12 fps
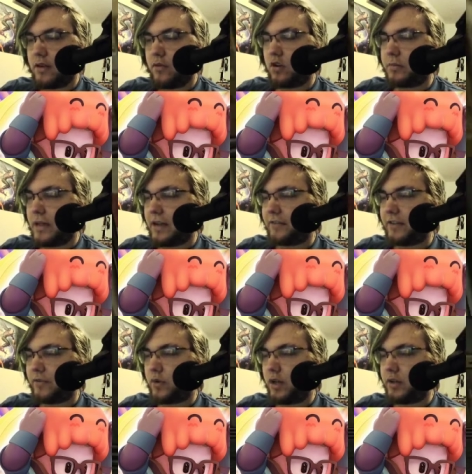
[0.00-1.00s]
Welcome to
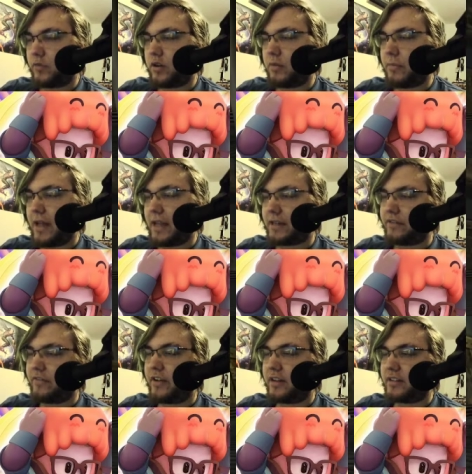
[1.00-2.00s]
Half-Life 1. Welcome back, in
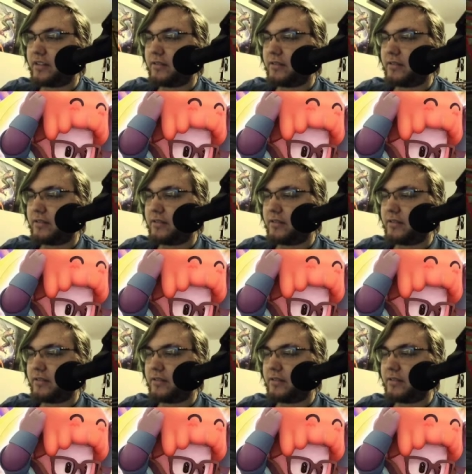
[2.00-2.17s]
fact.